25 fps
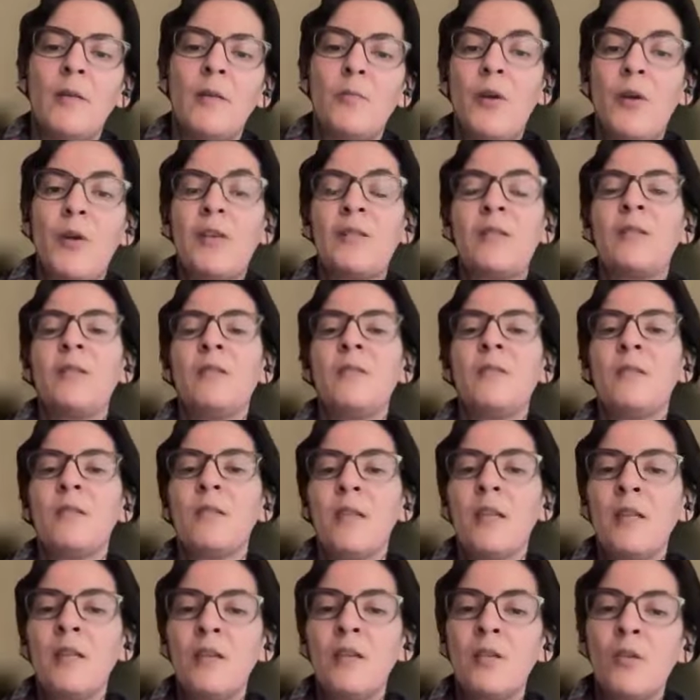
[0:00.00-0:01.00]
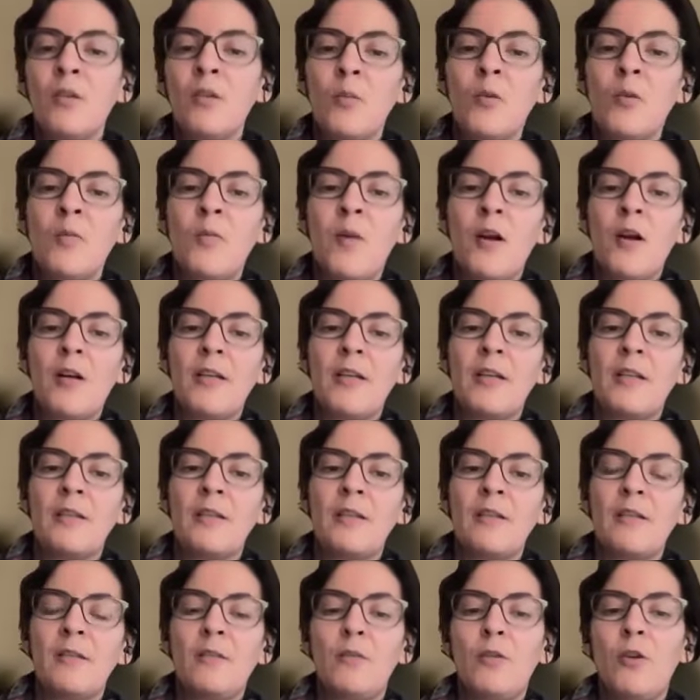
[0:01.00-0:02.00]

presence in the global market in